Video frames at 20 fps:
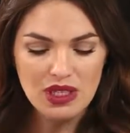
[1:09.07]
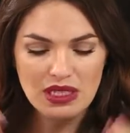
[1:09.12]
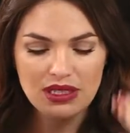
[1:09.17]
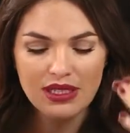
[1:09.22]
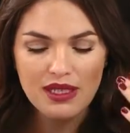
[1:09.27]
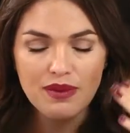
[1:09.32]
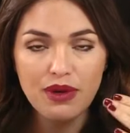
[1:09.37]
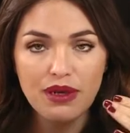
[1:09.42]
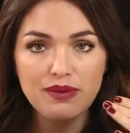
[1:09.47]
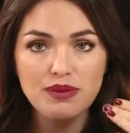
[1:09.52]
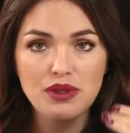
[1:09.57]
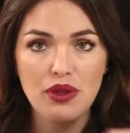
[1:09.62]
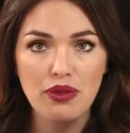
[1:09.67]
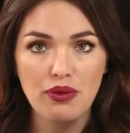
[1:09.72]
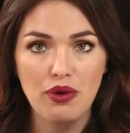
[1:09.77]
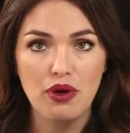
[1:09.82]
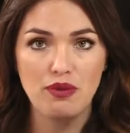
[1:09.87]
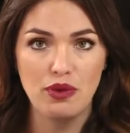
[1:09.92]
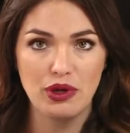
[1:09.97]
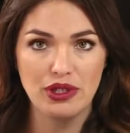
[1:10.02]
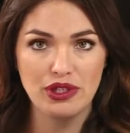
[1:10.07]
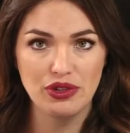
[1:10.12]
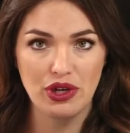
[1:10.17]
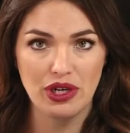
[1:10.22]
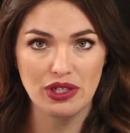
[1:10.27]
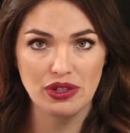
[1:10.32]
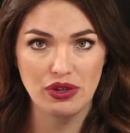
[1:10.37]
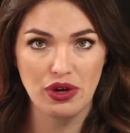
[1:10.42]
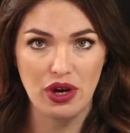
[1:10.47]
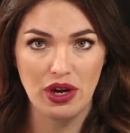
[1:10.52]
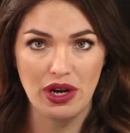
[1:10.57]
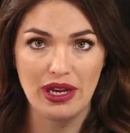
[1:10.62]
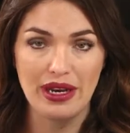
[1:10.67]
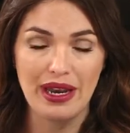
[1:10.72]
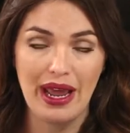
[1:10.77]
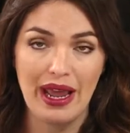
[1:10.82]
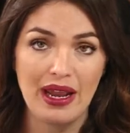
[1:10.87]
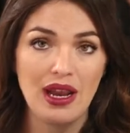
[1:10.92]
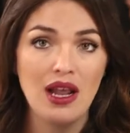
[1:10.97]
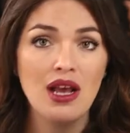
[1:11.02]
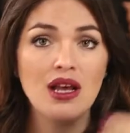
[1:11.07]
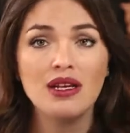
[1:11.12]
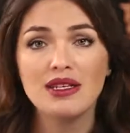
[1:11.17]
Sometimes I'll throw a moisturizer on at night.